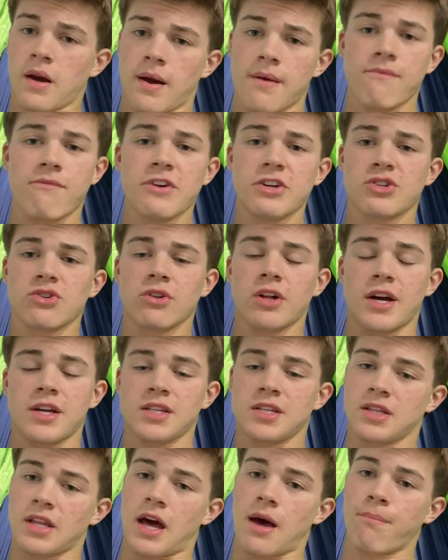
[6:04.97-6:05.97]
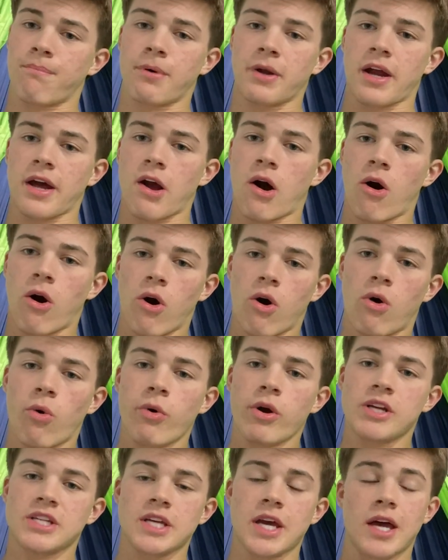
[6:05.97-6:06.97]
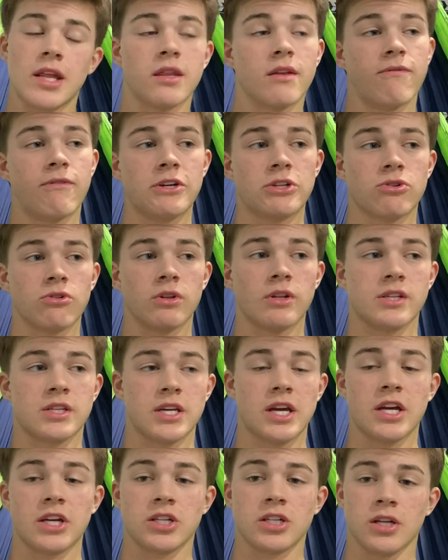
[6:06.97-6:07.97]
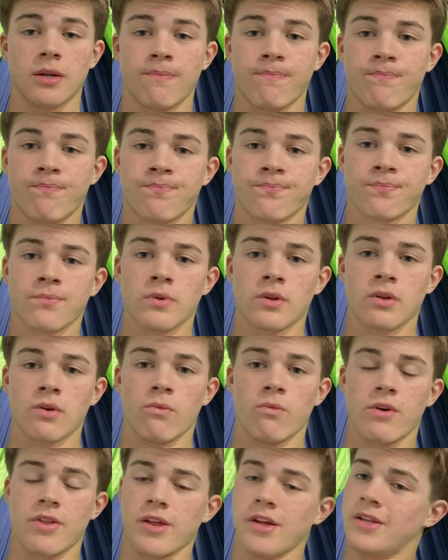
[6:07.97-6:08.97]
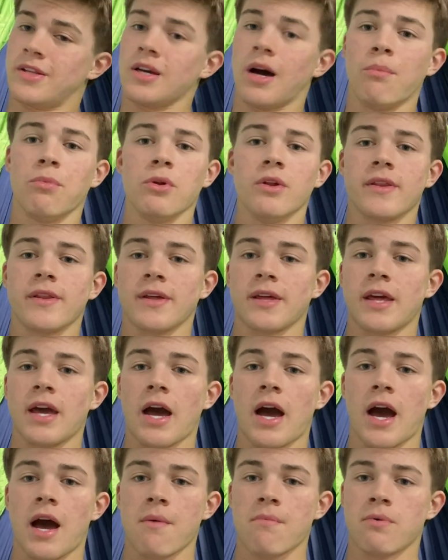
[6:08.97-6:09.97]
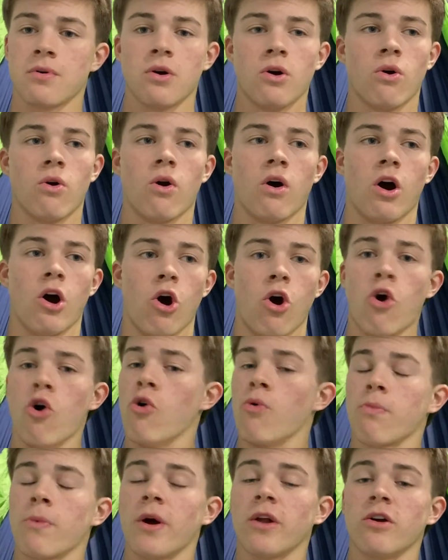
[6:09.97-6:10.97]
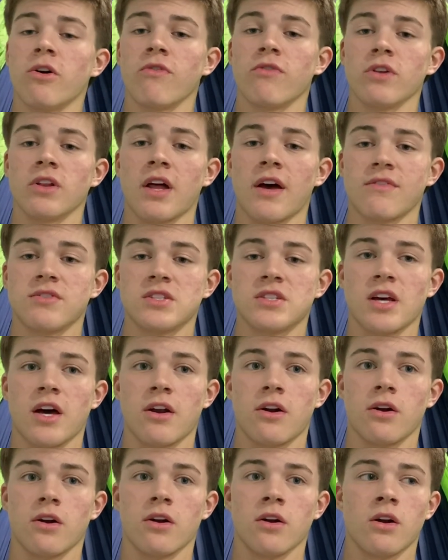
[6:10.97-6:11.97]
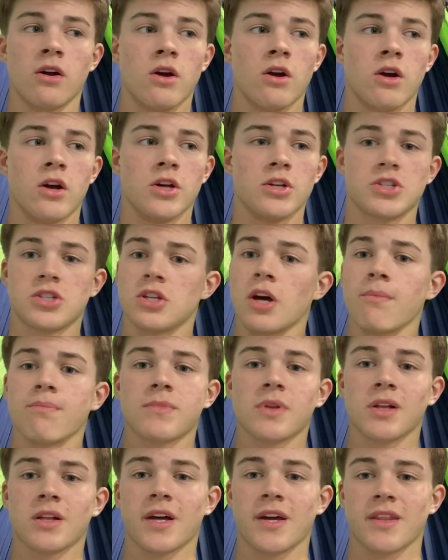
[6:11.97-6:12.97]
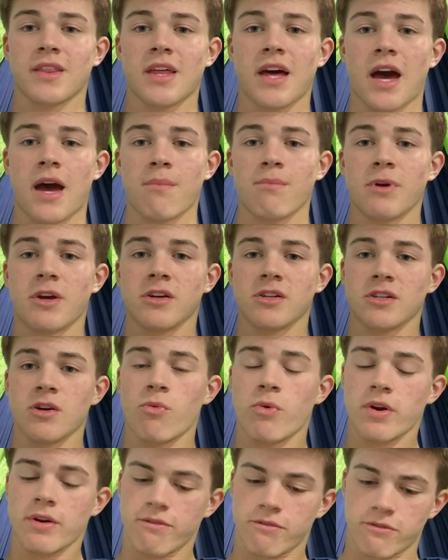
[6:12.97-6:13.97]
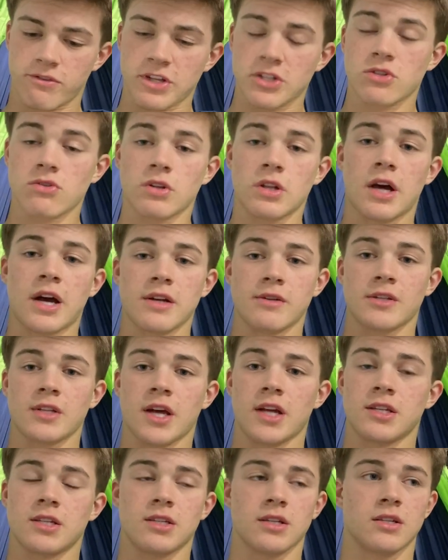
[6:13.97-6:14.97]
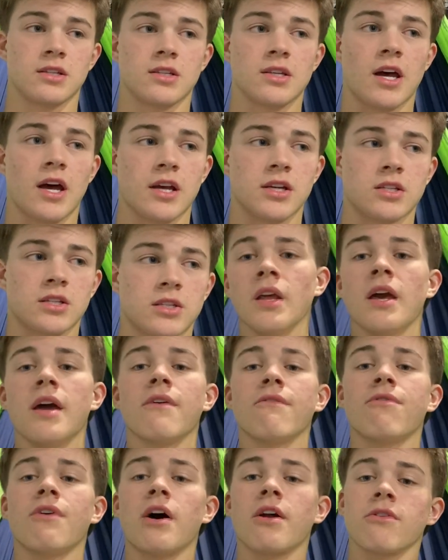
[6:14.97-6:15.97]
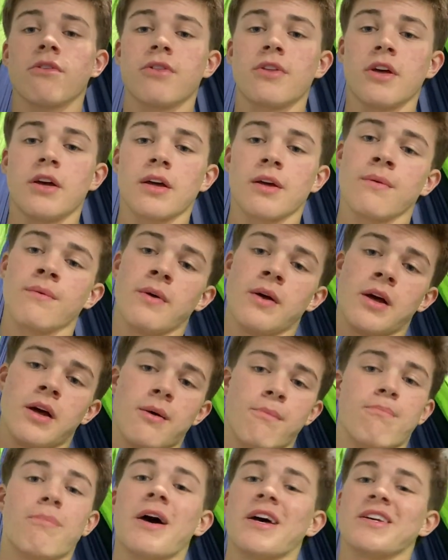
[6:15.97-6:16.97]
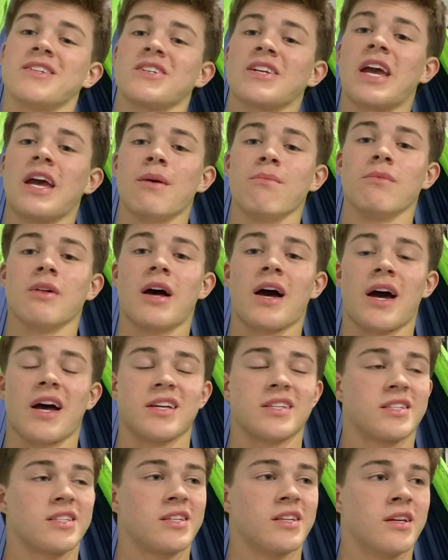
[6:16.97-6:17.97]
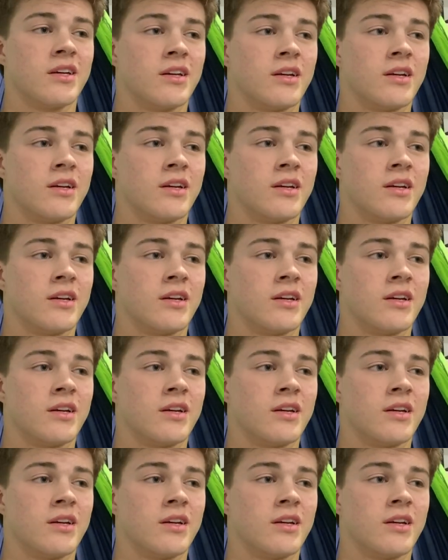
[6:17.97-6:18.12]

I'm visualizing that. But I always end the visualization with a double in the gap, a home run over left center, something like that, because I want to visualize that success. And final thing, best game last.